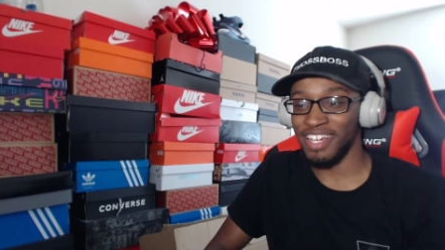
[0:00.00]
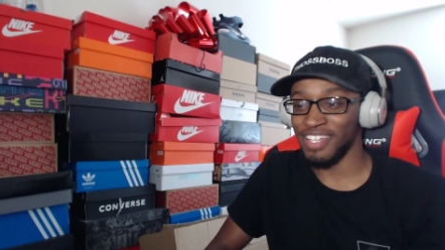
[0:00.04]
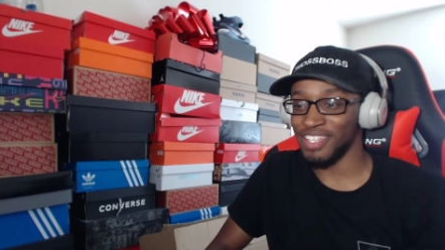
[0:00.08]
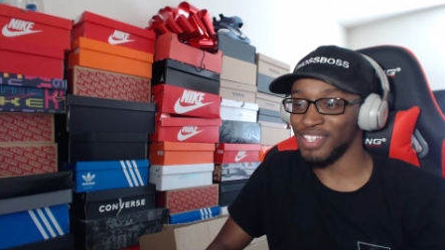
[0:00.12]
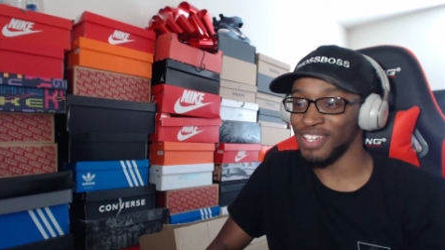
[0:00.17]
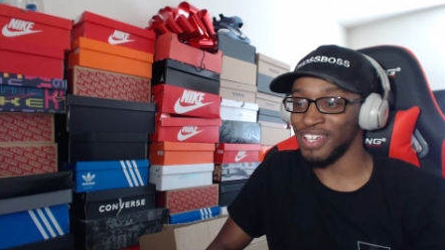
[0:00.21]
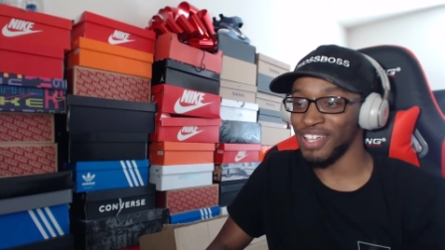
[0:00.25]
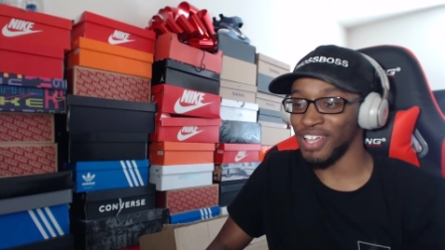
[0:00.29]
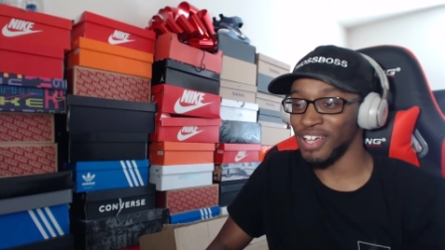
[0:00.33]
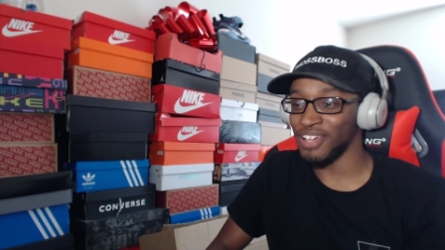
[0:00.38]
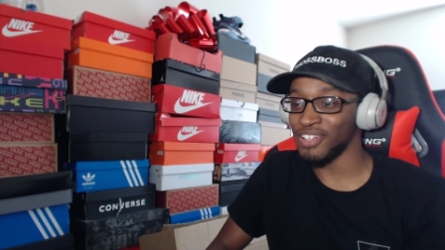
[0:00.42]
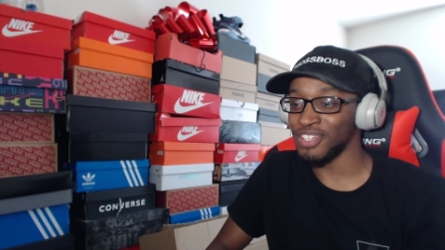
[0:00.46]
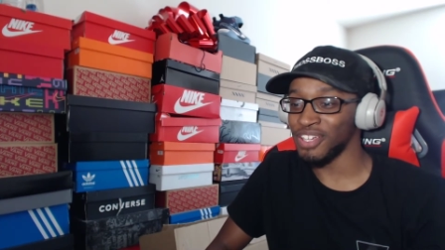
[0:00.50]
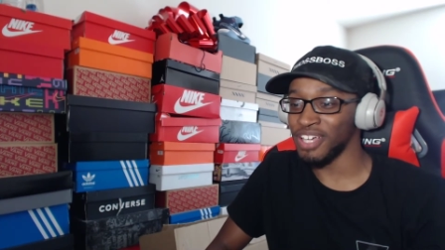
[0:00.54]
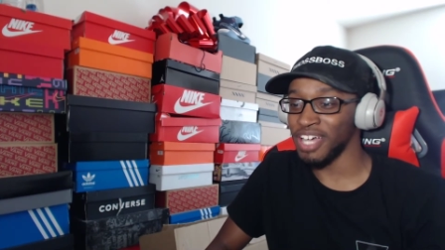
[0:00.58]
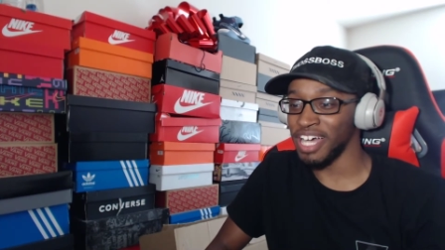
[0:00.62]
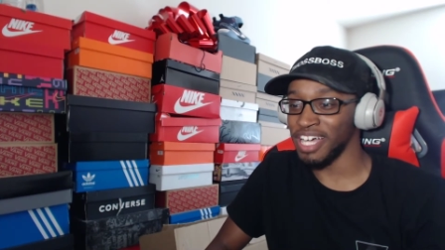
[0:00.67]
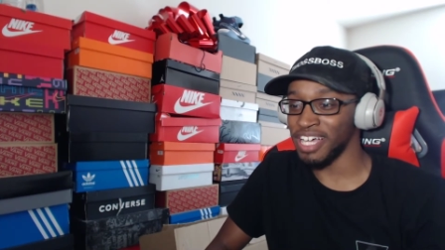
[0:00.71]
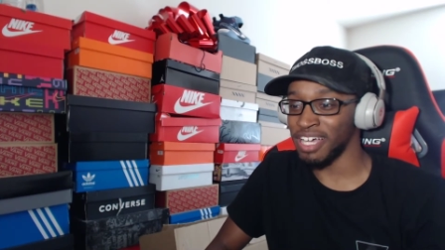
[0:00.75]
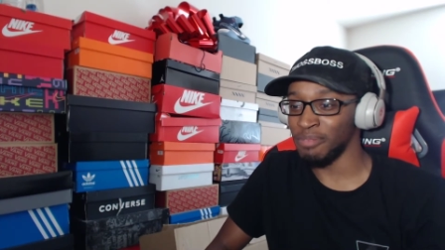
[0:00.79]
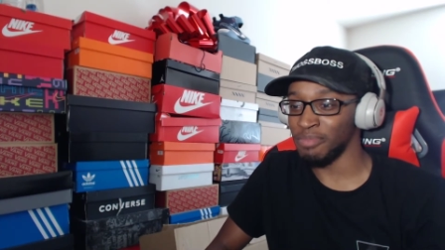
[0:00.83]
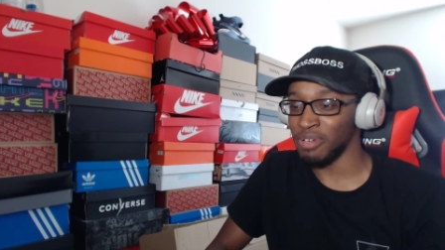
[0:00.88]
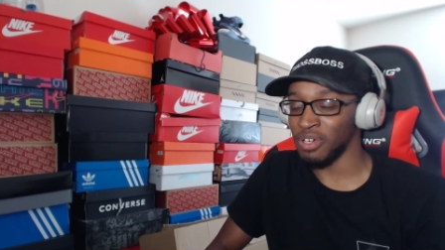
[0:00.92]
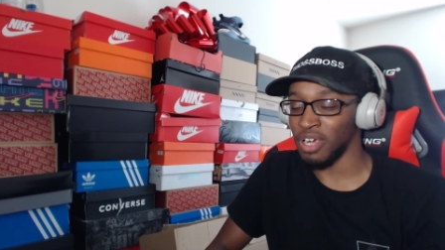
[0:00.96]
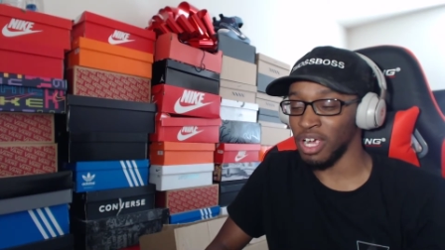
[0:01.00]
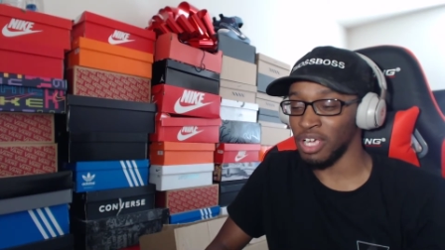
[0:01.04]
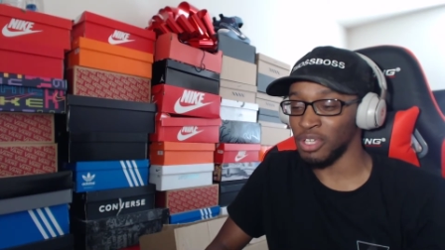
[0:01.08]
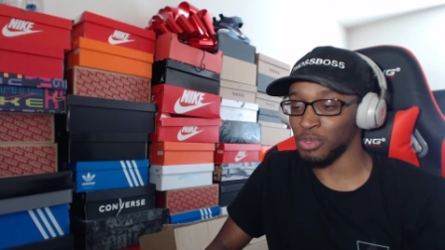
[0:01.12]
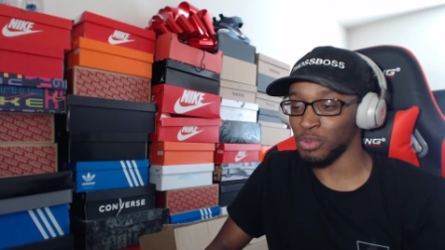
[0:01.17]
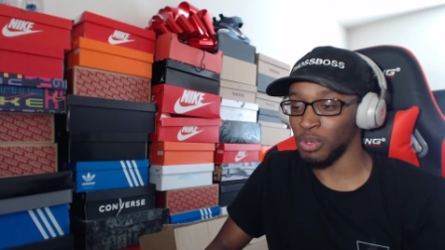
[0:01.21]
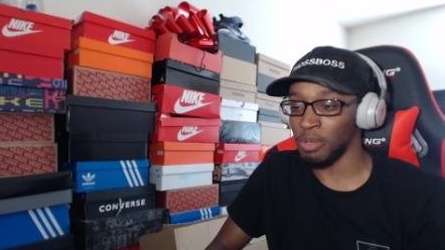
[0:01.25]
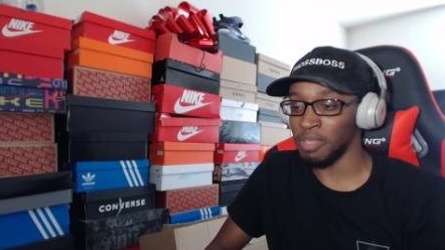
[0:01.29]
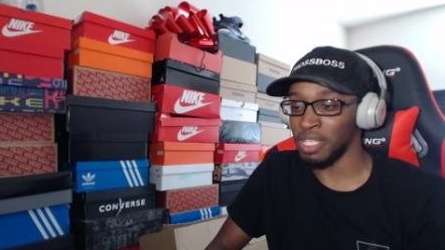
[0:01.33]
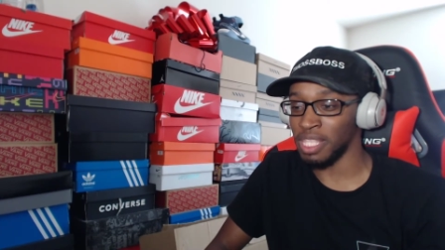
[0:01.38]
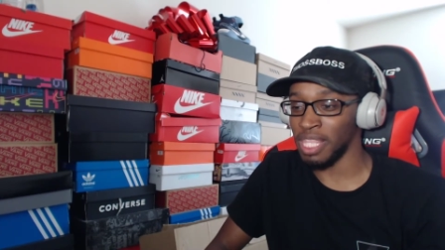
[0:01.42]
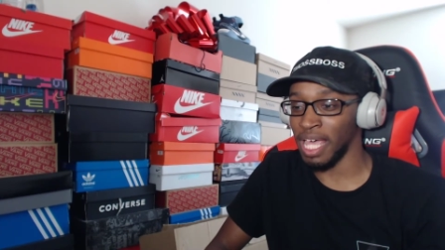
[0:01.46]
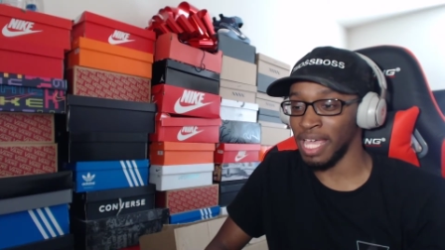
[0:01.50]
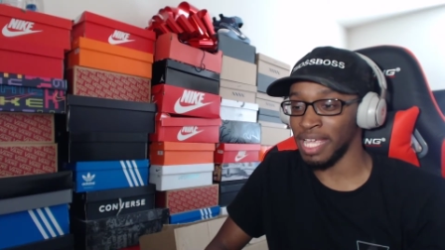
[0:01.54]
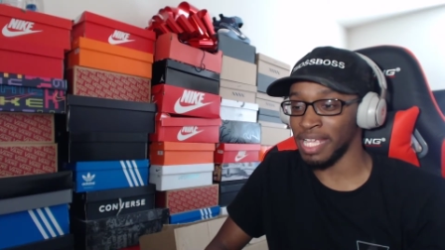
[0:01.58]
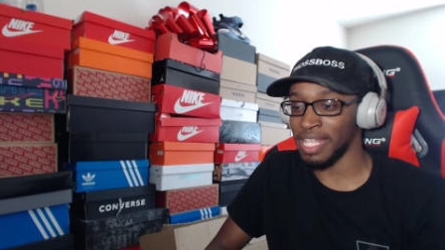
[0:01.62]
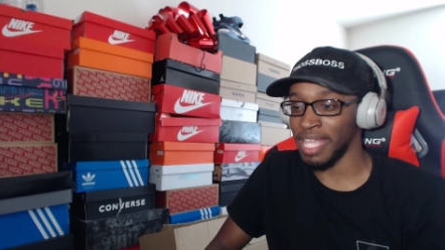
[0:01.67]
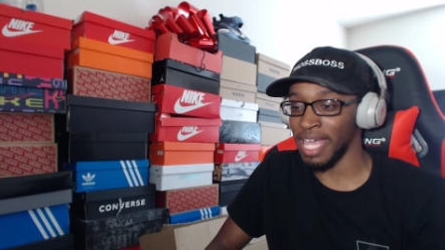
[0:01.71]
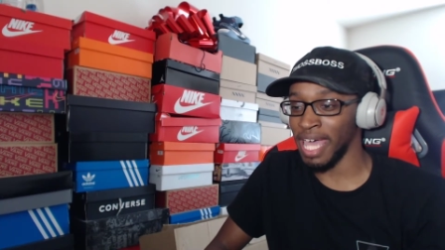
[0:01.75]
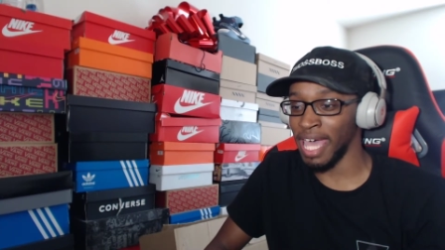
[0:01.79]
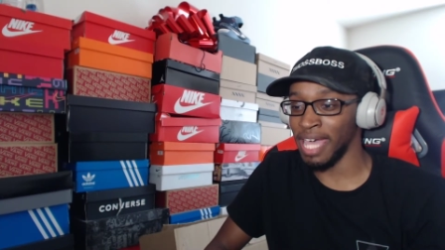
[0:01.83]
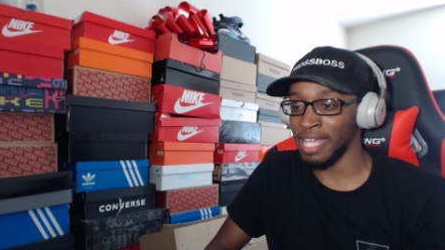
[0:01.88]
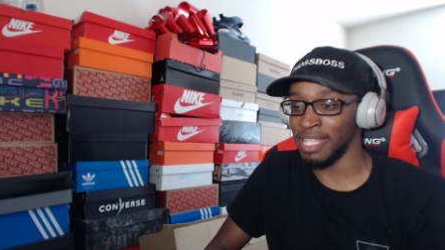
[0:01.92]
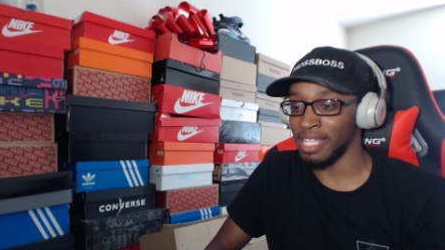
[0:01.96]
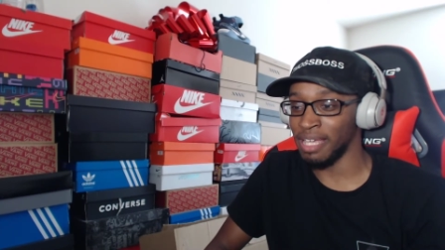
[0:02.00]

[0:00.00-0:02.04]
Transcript: You know, you're gonna come across women like that.